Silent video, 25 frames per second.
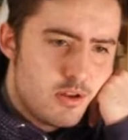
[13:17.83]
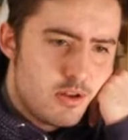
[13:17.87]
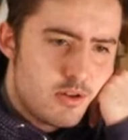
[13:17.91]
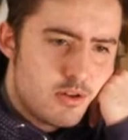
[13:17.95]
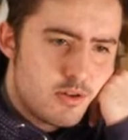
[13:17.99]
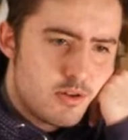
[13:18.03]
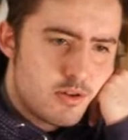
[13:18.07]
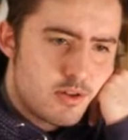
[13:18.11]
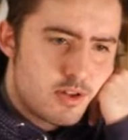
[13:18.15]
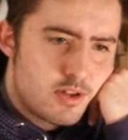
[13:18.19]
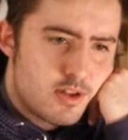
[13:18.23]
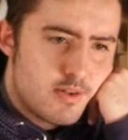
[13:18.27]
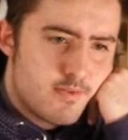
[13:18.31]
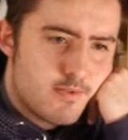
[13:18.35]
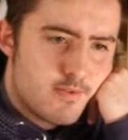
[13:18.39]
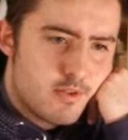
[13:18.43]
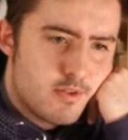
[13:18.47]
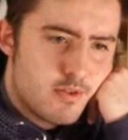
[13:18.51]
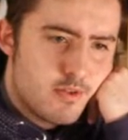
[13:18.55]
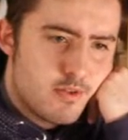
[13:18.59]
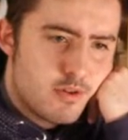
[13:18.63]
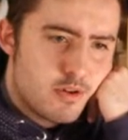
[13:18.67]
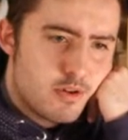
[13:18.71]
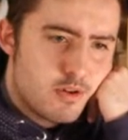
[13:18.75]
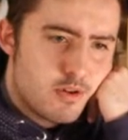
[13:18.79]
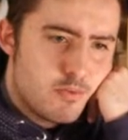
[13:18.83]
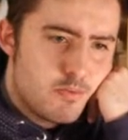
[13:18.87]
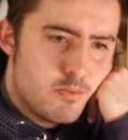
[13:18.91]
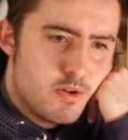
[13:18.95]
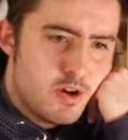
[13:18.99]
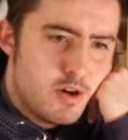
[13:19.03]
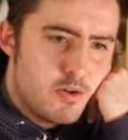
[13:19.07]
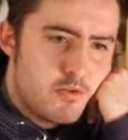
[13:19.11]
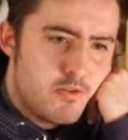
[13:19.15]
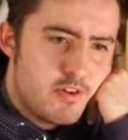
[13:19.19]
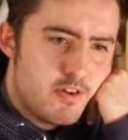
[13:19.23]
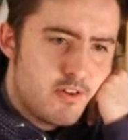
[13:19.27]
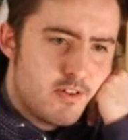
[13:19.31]
have a look. Will
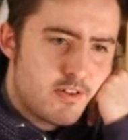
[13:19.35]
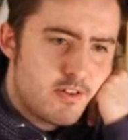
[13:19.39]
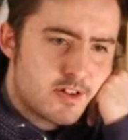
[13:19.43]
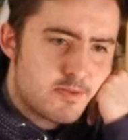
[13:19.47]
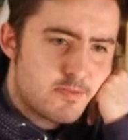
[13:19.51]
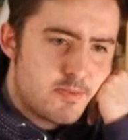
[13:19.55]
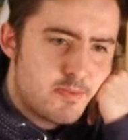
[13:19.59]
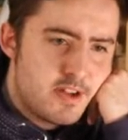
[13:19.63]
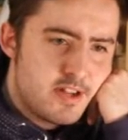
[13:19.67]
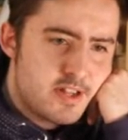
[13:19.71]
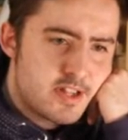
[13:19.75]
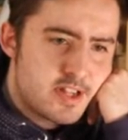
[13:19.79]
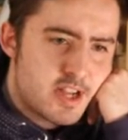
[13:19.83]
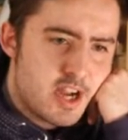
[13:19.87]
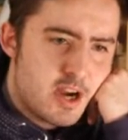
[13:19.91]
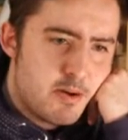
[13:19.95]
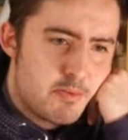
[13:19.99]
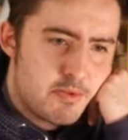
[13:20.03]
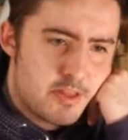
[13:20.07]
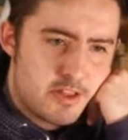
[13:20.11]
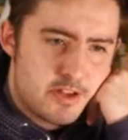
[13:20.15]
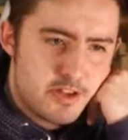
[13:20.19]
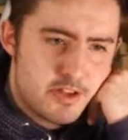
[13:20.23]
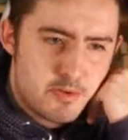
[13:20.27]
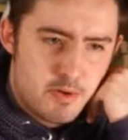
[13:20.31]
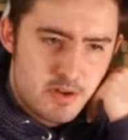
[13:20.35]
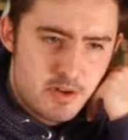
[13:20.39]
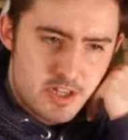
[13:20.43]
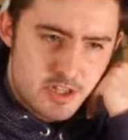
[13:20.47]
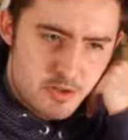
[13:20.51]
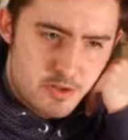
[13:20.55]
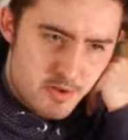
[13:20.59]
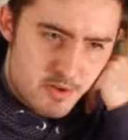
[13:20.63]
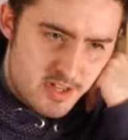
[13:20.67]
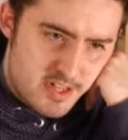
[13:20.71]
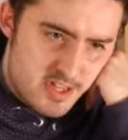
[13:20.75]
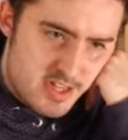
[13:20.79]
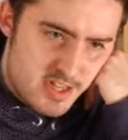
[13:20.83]
Gringotts be in scale with the
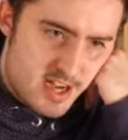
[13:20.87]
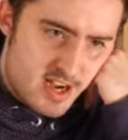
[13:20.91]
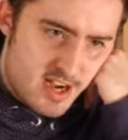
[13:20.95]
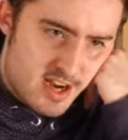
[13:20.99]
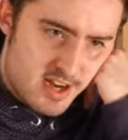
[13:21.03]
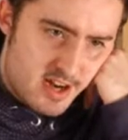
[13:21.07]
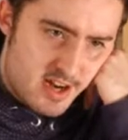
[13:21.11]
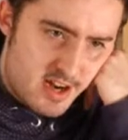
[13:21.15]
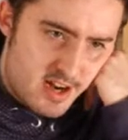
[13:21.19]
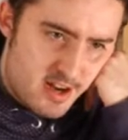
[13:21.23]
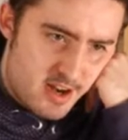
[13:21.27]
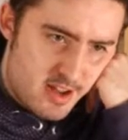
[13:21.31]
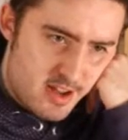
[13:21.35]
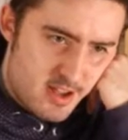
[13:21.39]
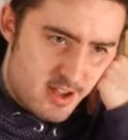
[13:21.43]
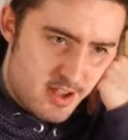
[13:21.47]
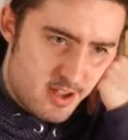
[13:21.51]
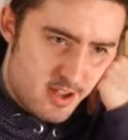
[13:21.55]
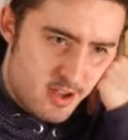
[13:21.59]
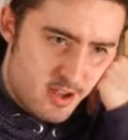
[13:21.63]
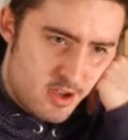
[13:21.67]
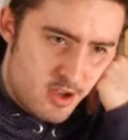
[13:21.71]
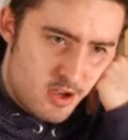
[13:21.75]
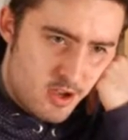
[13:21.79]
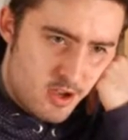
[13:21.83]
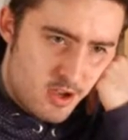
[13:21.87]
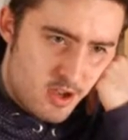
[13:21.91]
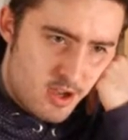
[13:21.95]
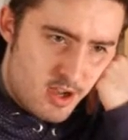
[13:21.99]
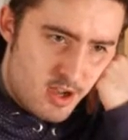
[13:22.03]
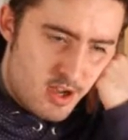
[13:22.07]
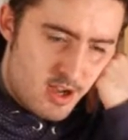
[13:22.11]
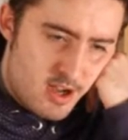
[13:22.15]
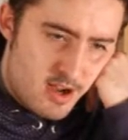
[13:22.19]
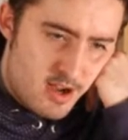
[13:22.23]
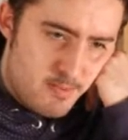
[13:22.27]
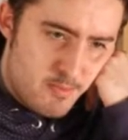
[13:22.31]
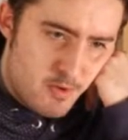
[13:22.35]
2020 Diagon Alley,
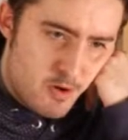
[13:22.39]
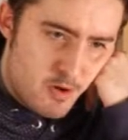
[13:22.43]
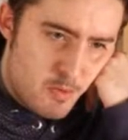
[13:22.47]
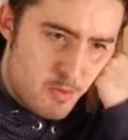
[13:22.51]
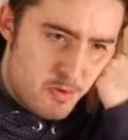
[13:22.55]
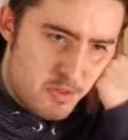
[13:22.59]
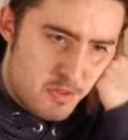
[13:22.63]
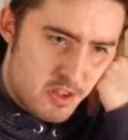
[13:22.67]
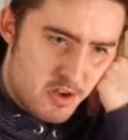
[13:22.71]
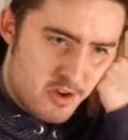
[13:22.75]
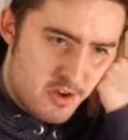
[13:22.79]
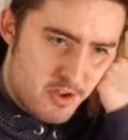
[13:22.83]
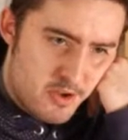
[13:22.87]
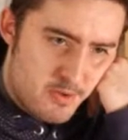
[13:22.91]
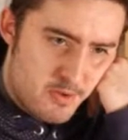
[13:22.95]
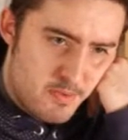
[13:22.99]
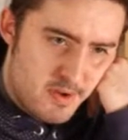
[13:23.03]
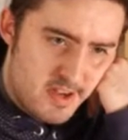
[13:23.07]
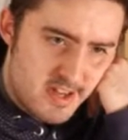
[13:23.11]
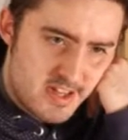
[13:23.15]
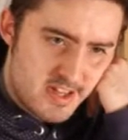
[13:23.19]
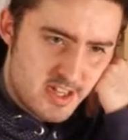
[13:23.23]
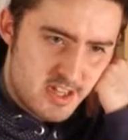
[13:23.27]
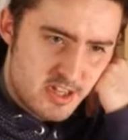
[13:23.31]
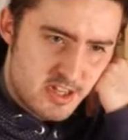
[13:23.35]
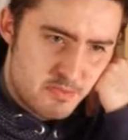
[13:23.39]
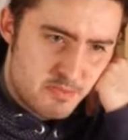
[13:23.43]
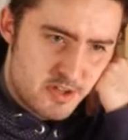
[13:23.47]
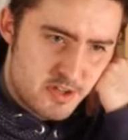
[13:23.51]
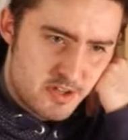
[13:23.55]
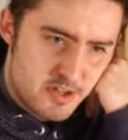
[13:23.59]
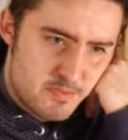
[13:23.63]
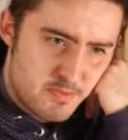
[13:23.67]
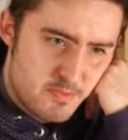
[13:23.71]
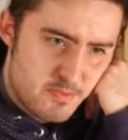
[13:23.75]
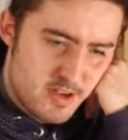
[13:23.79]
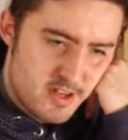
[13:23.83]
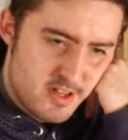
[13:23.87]
or with the new Weasley's
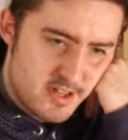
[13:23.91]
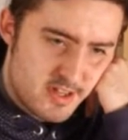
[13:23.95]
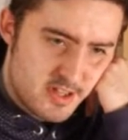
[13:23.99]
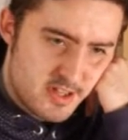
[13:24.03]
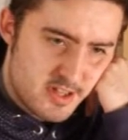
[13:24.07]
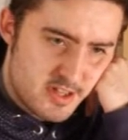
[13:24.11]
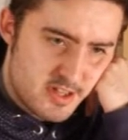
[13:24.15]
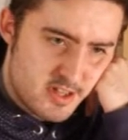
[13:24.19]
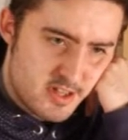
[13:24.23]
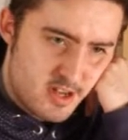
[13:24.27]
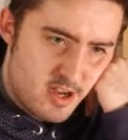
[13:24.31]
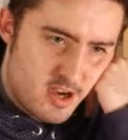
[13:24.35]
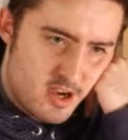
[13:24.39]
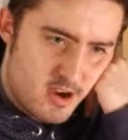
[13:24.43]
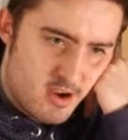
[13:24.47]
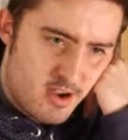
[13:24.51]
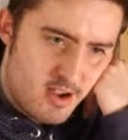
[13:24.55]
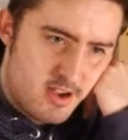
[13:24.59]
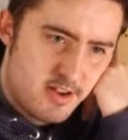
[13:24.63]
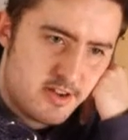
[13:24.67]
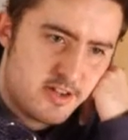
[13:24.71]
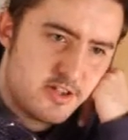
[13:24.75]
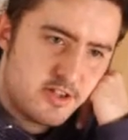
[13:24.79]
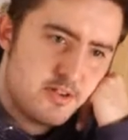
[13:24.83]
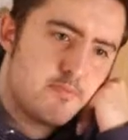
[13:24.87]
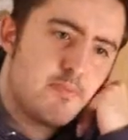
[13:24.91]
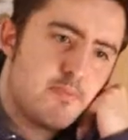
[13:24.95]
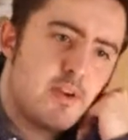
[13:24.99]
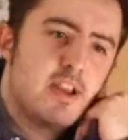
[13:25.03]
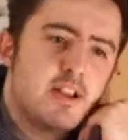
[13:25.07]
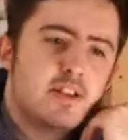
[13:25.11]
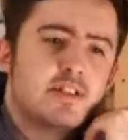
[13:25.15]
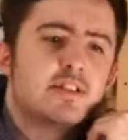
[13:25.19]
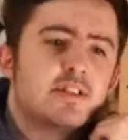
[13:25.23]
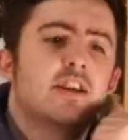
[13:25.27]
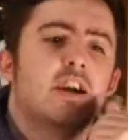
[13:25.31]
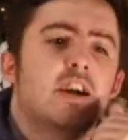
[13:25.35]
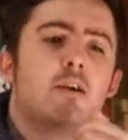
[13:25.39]
Wizard Weezers? No, it should be in
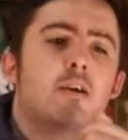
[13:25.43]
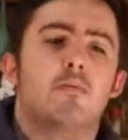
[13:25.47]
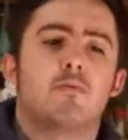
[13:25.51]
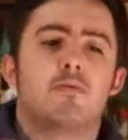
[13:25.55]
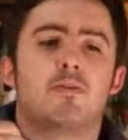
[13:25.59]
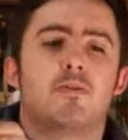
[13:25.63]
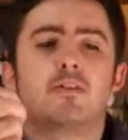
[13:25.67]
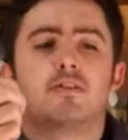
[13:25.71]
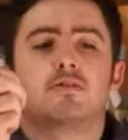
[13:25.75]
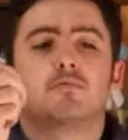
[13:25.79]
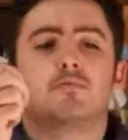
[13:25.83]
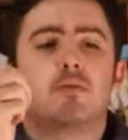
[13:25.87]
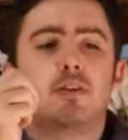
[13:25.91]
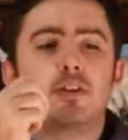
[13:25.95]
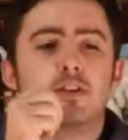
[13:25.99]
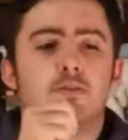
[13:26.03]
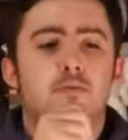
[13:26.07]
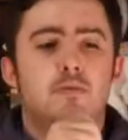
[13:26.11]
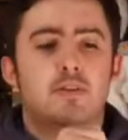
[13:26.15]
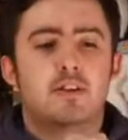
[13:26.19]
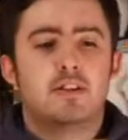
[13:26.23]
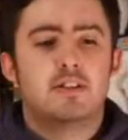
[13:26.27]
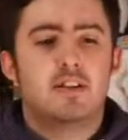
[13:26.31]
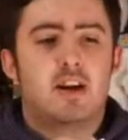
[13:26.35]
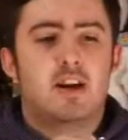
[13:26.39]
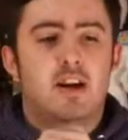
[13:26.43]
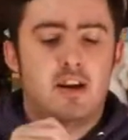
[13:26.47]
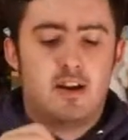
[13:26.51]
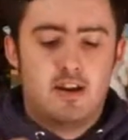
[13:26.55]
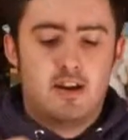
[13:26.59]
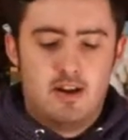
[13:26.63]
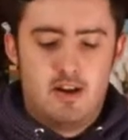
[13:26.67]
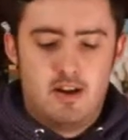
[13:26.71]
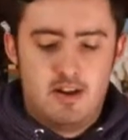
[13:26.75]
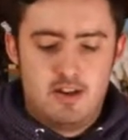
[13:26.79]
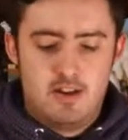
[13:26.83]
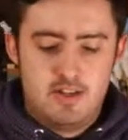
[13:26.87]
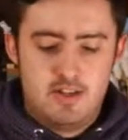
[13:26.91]
scale with the 2020 Diagon
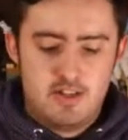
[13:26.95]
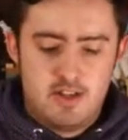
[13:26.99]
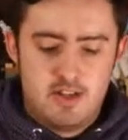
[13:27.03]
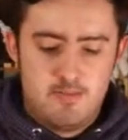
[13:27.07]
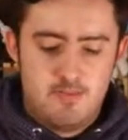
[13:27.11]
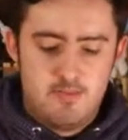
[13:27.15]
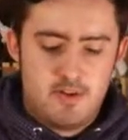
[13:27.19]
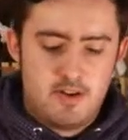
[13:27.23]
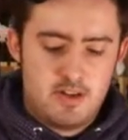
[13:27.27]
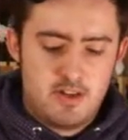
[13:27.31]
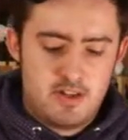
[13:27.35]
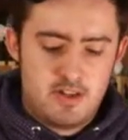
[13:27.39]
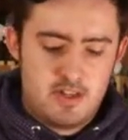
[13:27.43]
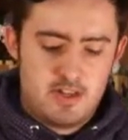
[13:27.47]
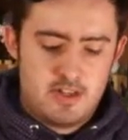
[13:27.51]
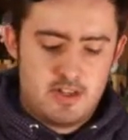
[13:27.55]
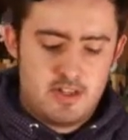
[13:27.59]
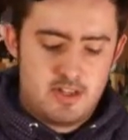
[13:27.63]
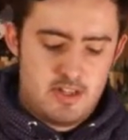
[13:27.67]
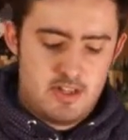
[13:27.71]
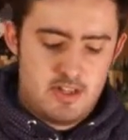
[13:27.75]
Alley set, because it's